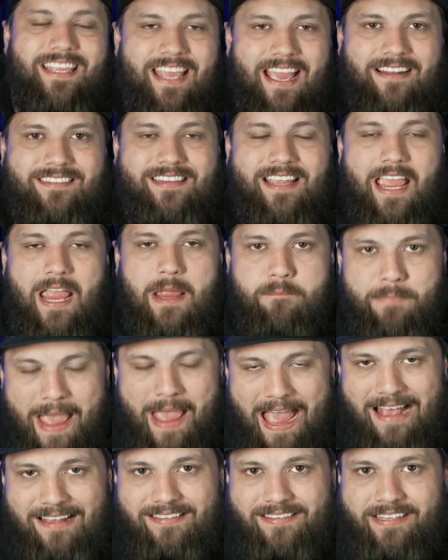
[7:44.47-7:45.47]
gets a
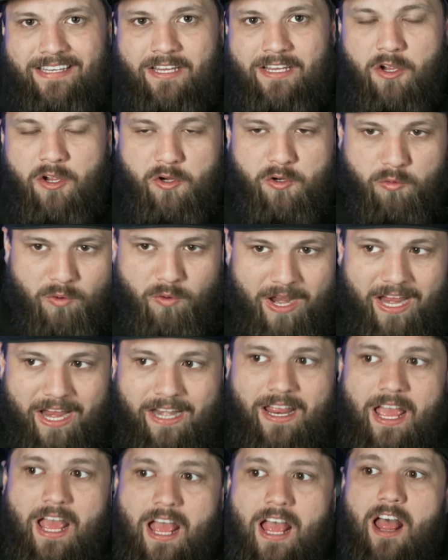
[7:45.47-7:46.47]
passing
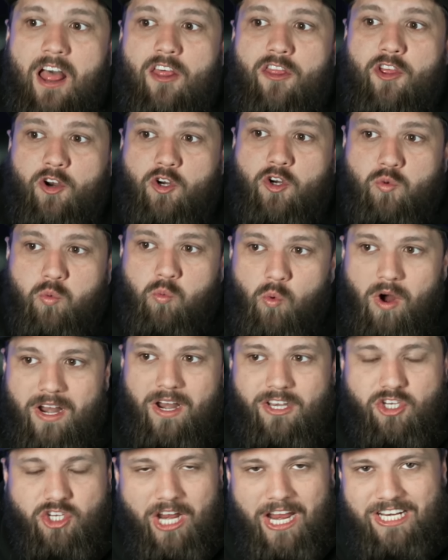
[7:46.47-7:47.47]
grade. There's
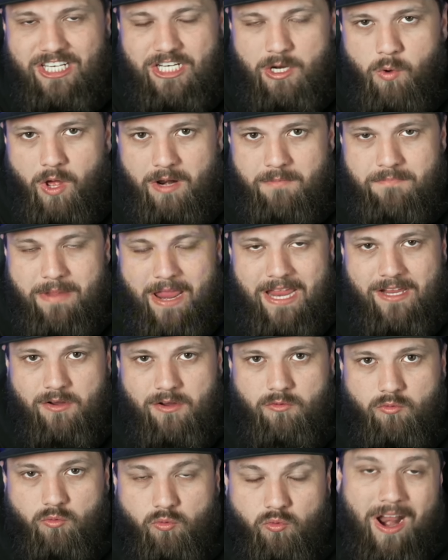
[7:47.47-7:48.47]
one change I want to make
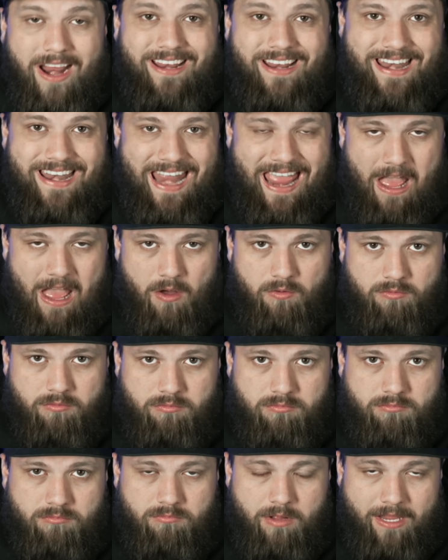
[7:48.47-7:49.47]
right now.
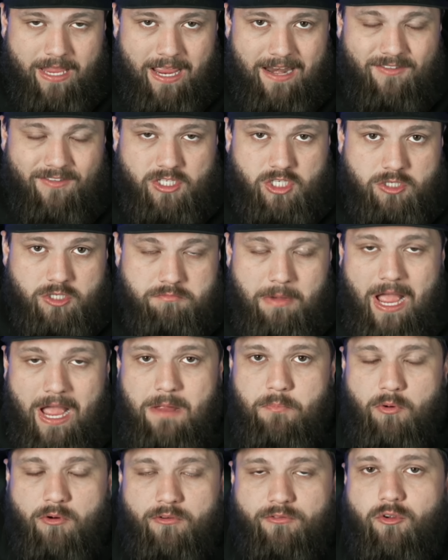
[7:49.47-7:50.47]
Again, if this is my
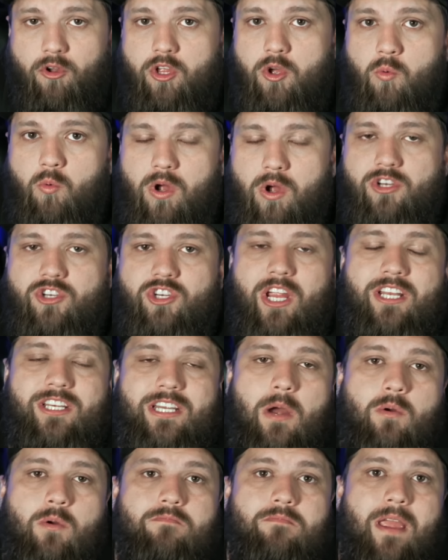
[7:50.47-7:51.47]
portfolio, one change
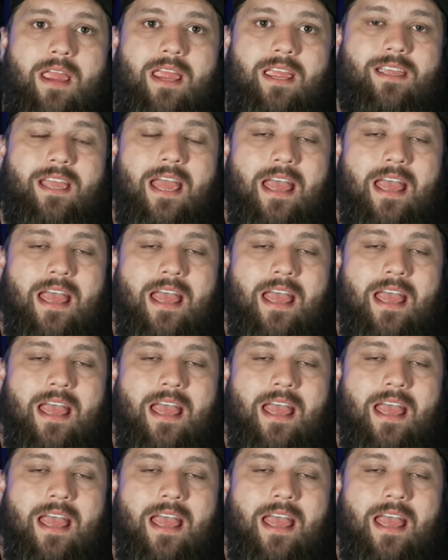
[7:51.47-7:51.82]
I would make,